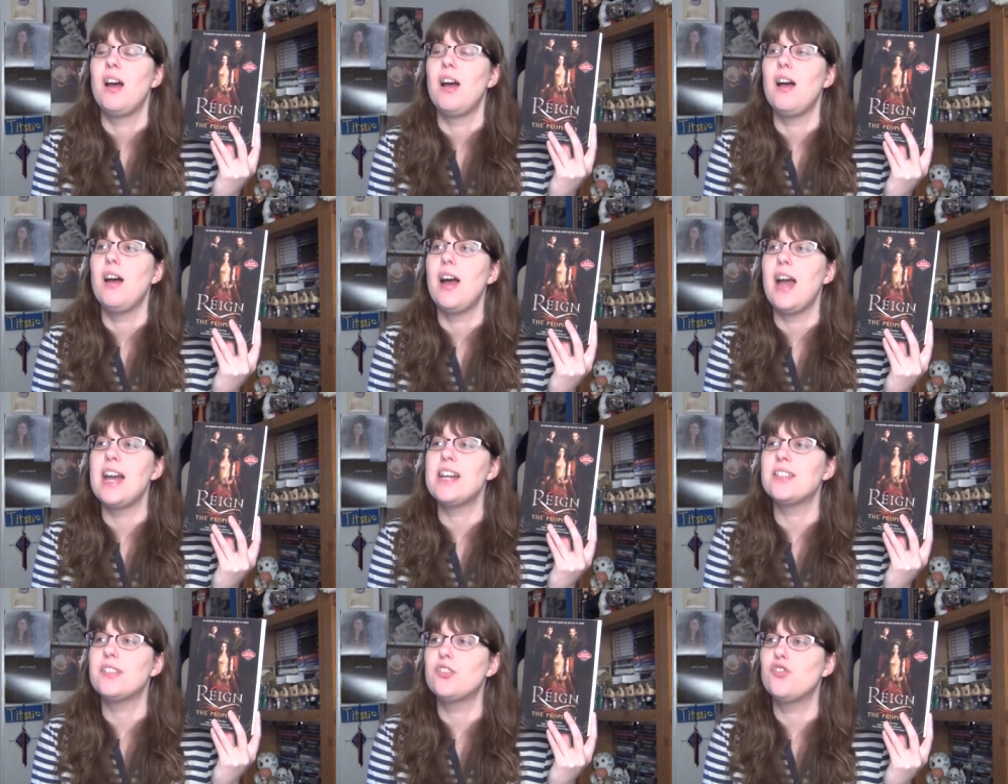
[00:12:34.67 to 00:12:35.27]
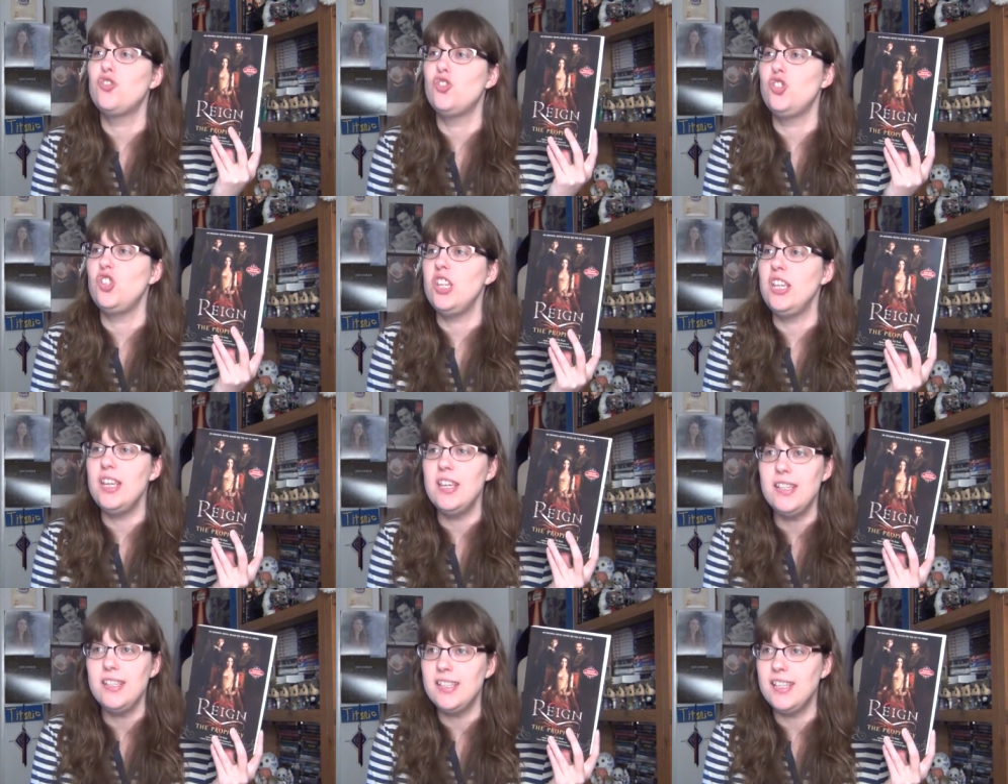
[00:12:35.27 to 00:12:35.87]
Uh, as
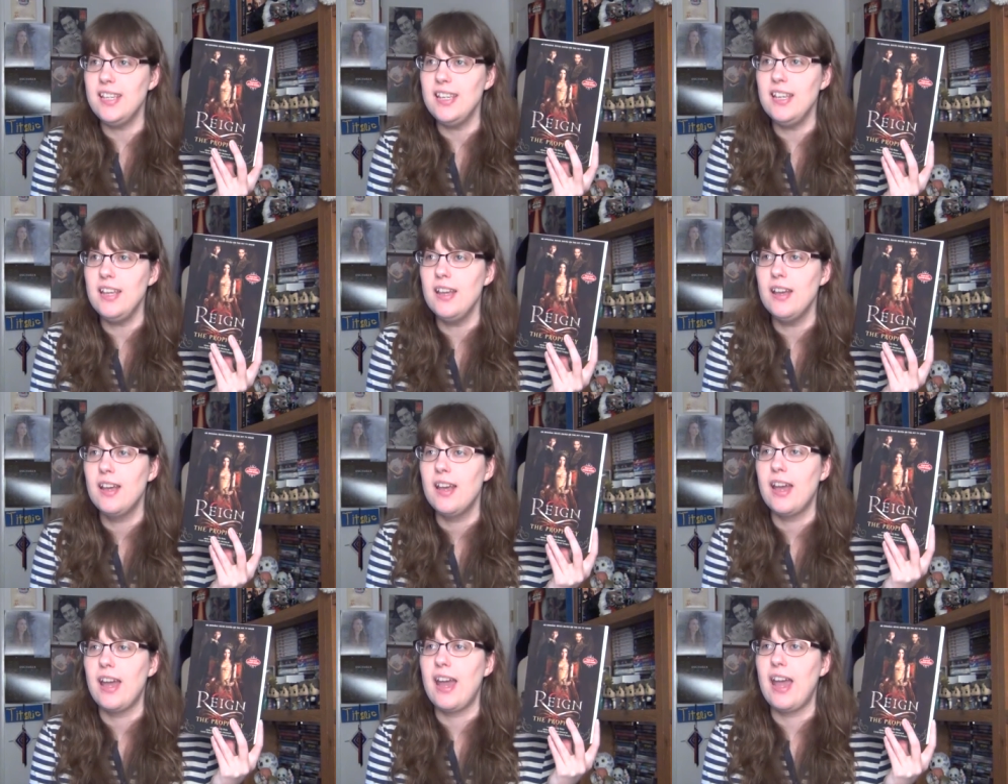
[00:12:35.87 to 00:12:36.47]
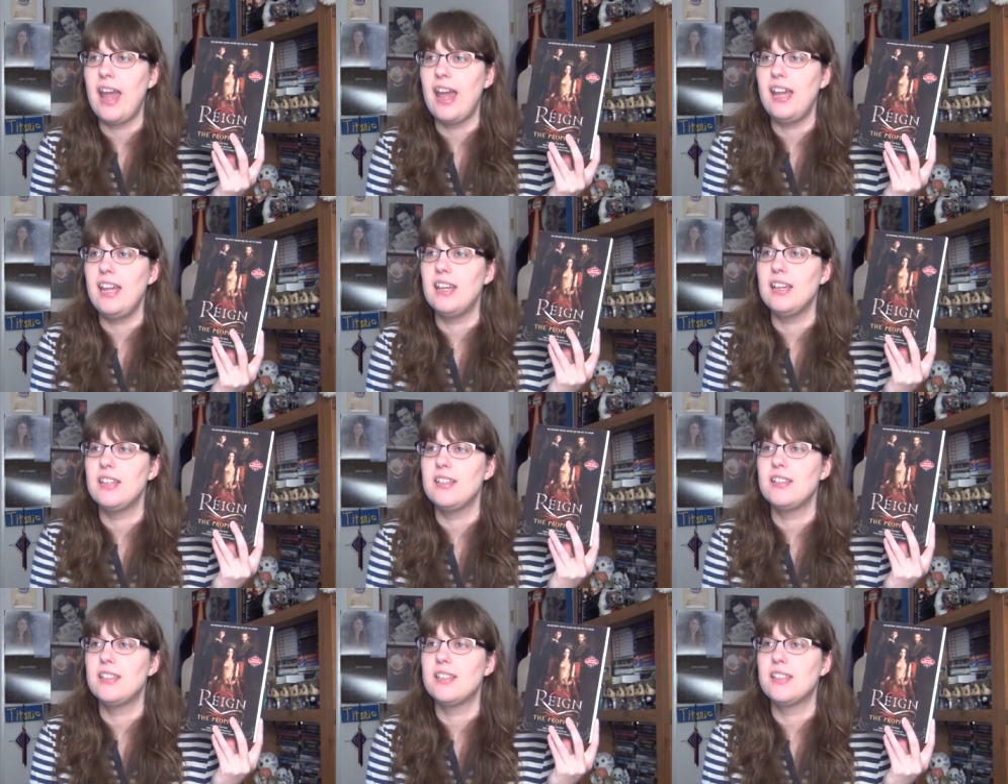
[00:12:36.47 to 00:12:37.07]
cheesy
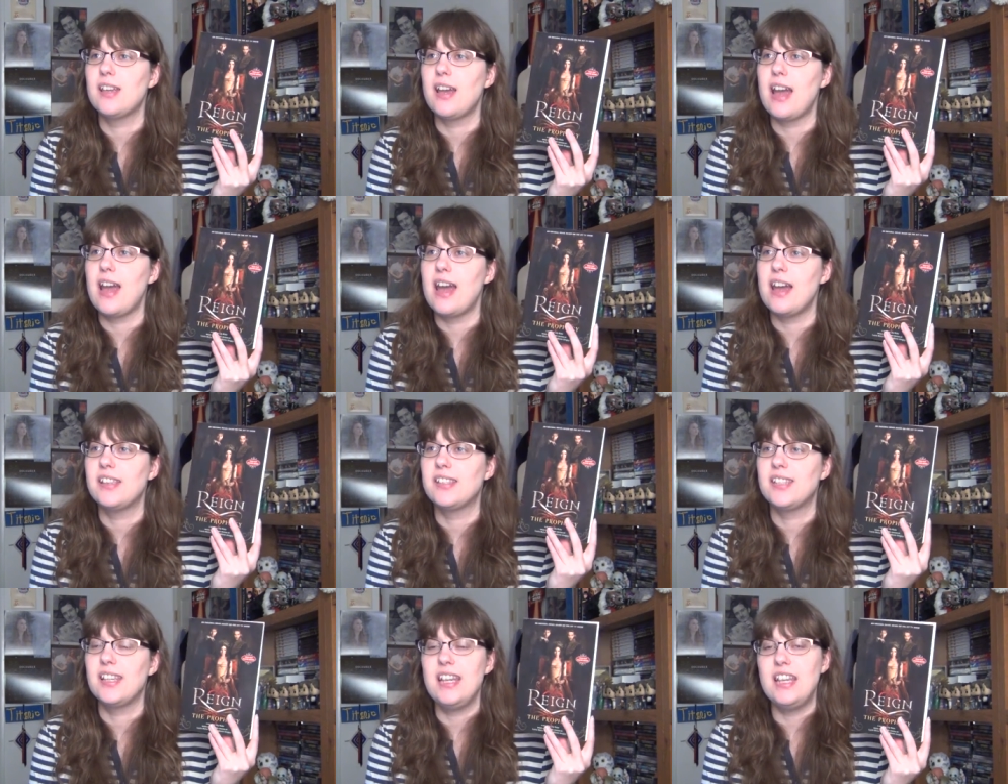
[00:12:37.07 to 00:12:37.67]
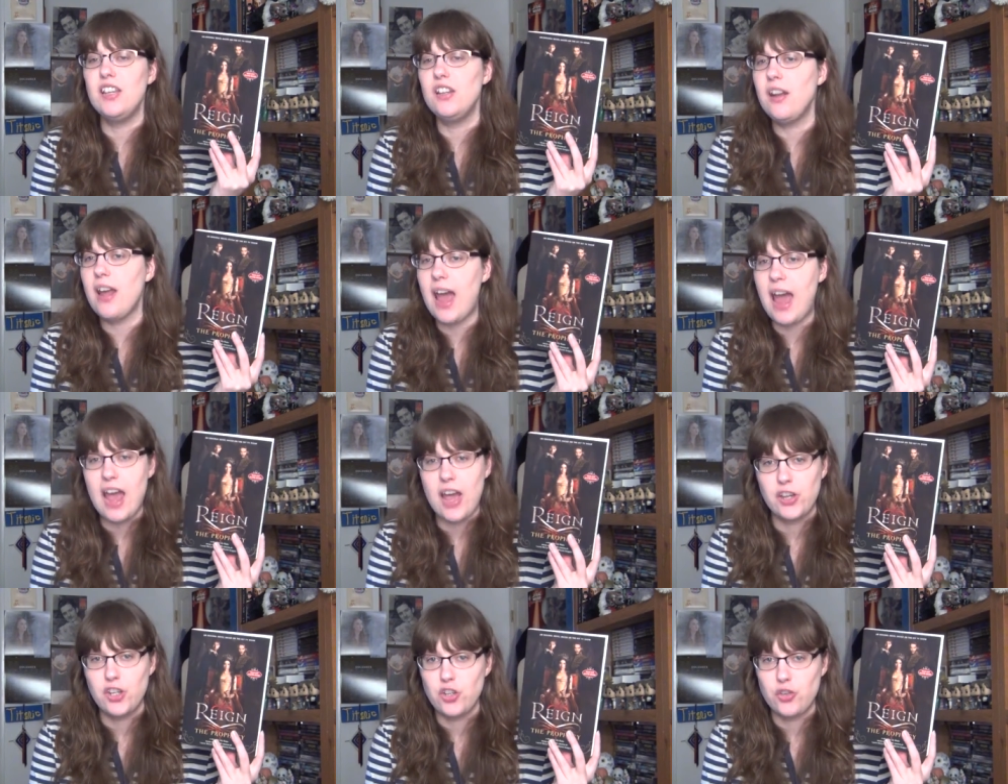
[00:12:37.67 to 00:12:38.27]
and as
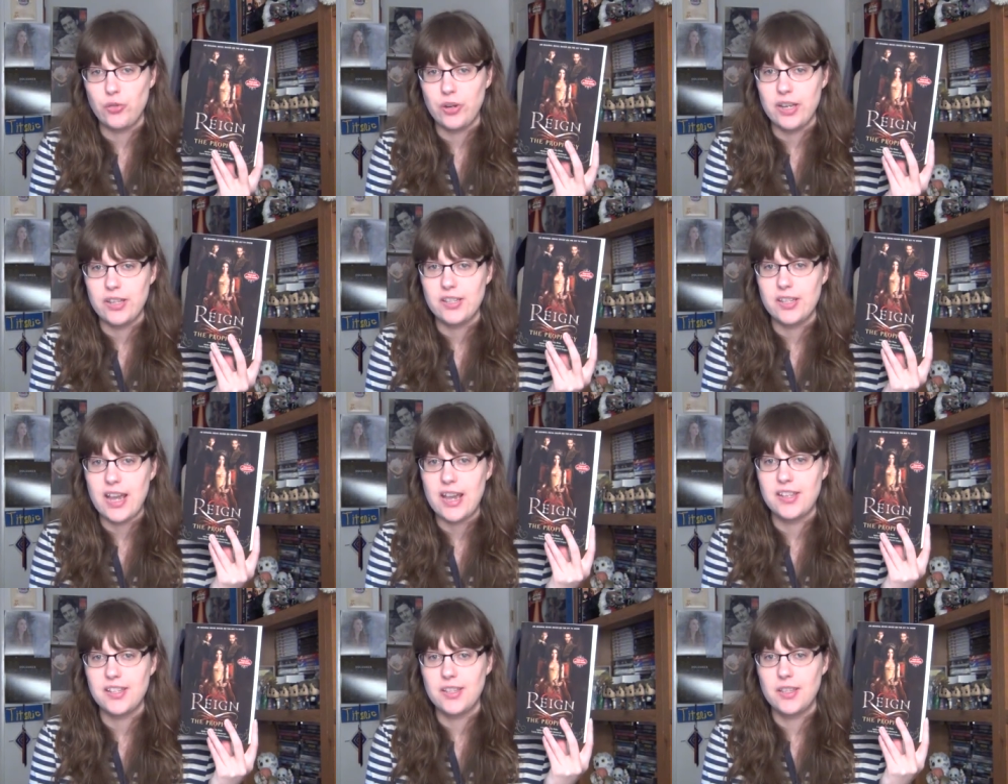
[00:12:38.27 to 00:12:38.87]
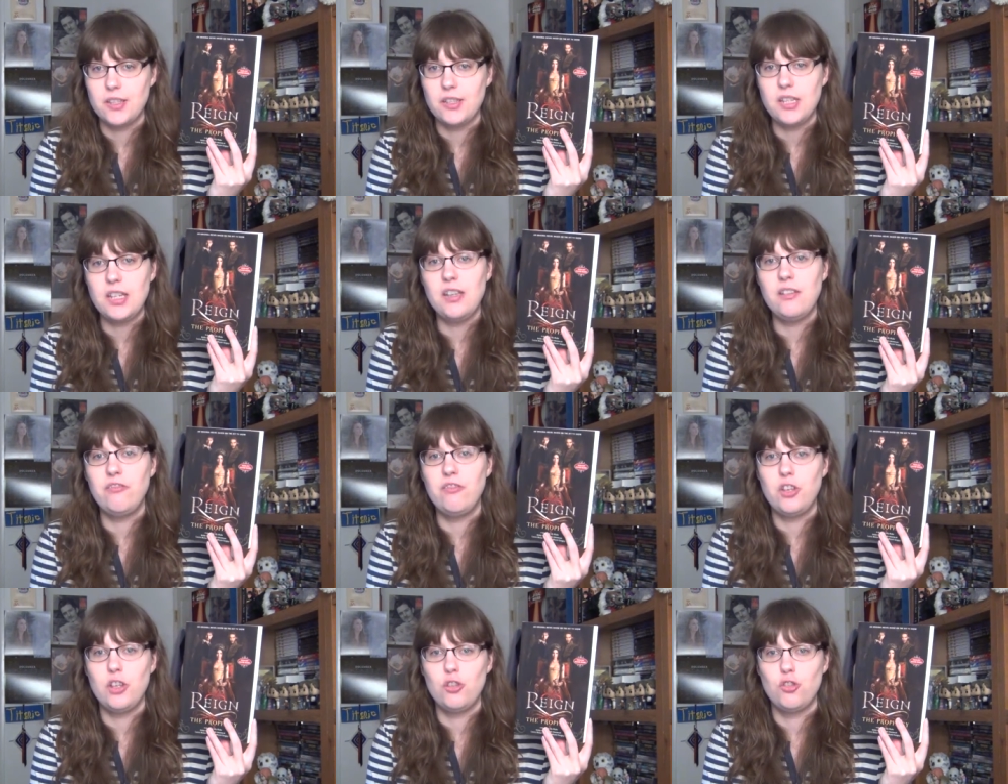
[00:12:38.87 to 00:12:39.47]
inaccurate as the T
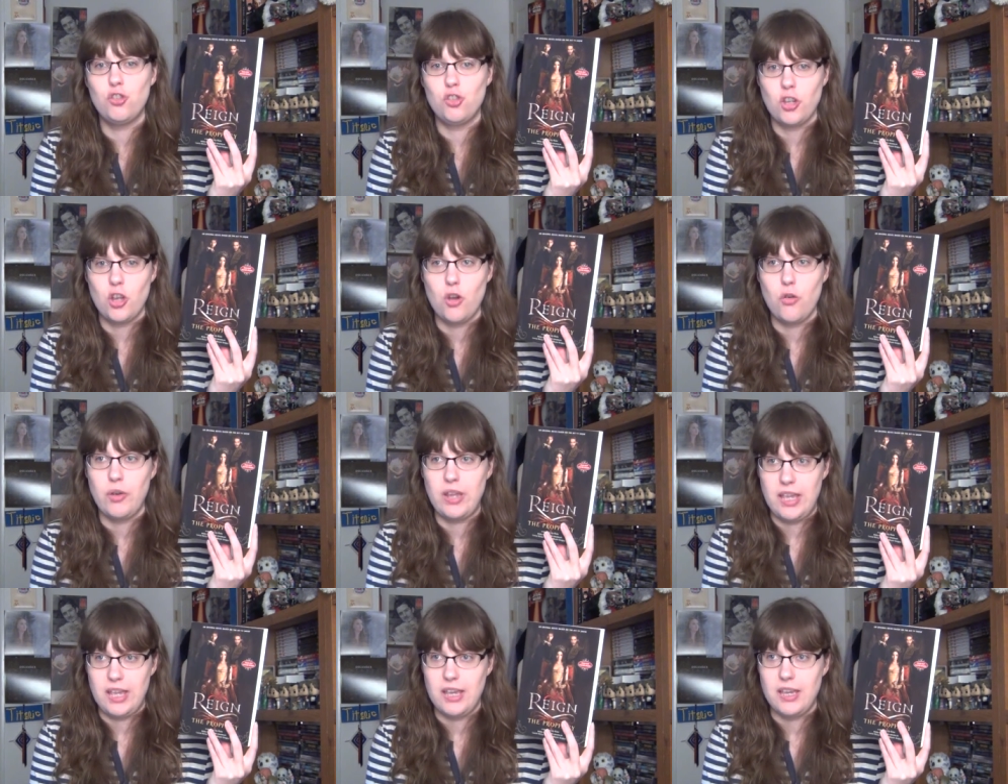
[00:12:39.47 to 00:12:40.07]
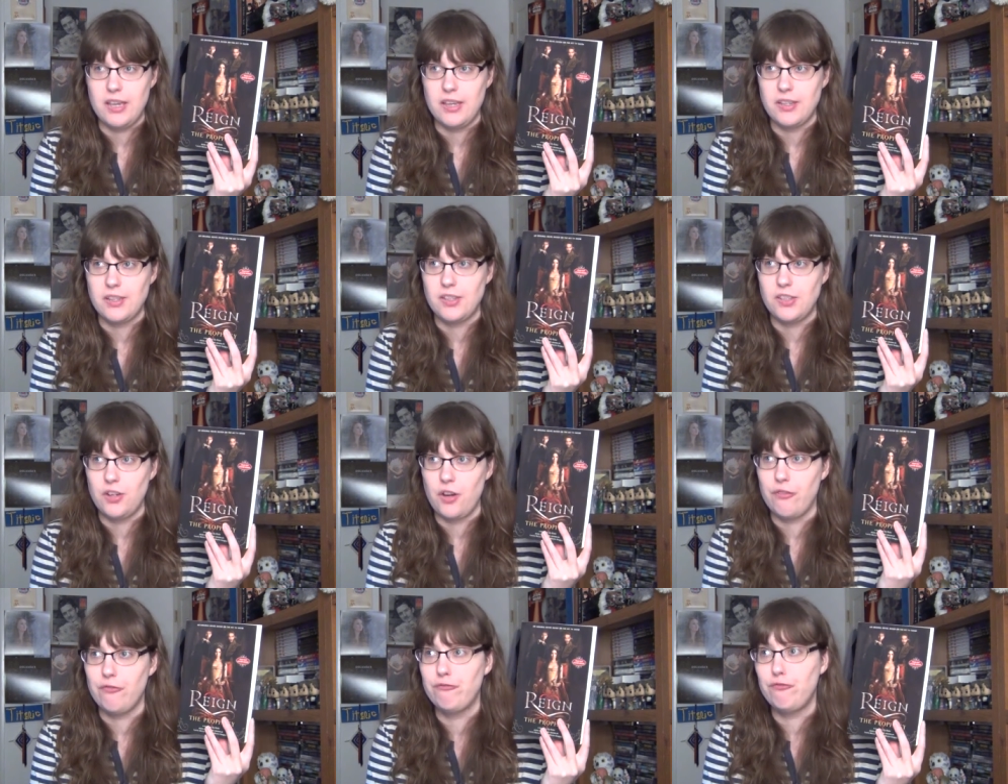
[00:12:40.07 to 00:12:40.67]
V show is,
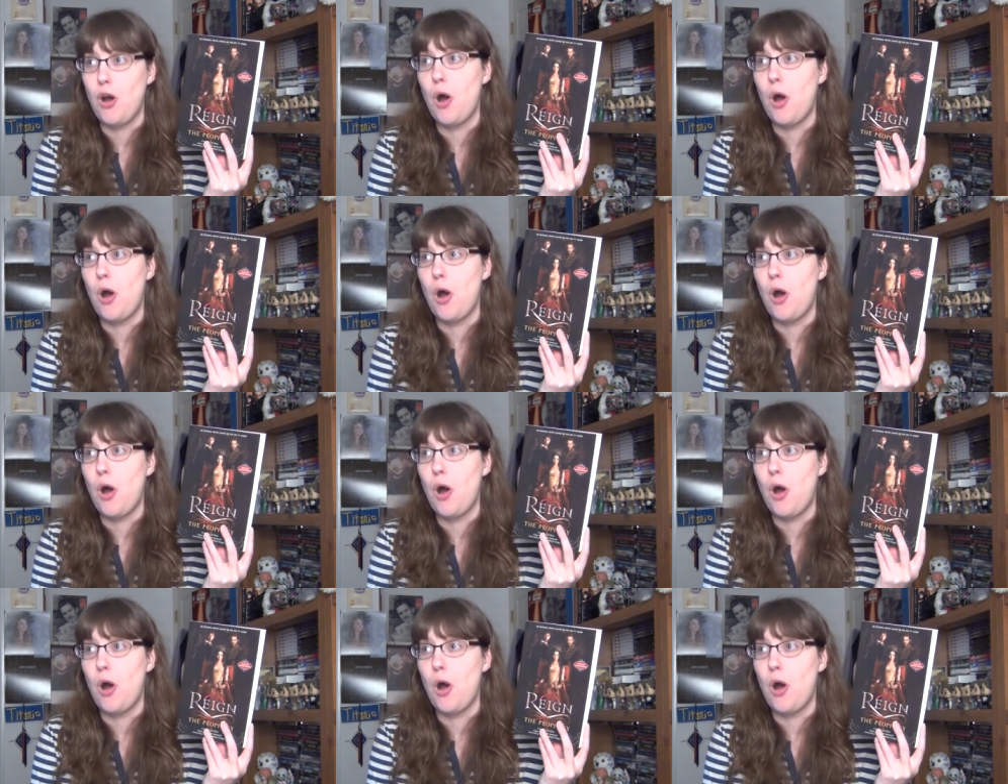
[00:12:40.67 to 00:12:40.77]
you know,